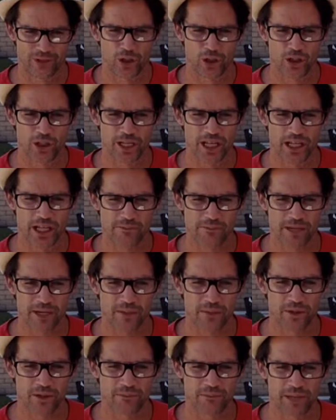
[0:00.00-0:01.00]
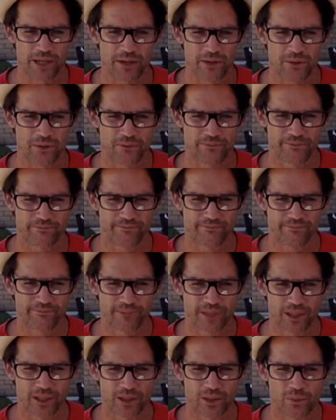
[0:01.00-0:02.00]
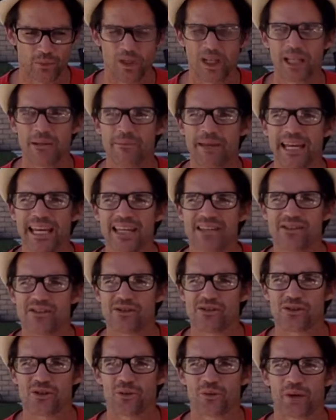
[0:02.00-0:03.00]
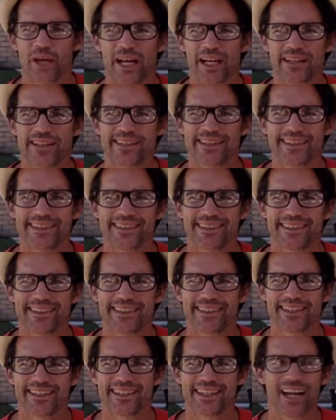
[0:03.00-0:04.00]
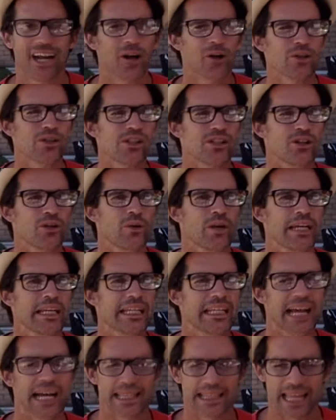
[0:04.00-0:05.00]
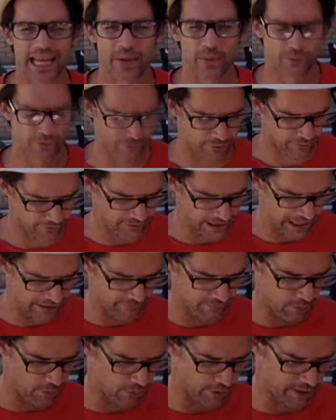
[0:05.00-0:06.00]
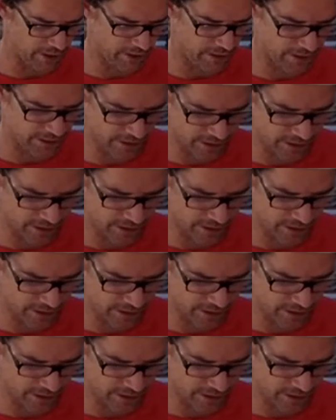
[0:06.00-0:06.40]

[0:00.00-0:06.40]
Good guess, Penguin and Pickle. Willie Mays is correct. Harrison Green got that one for 5 points,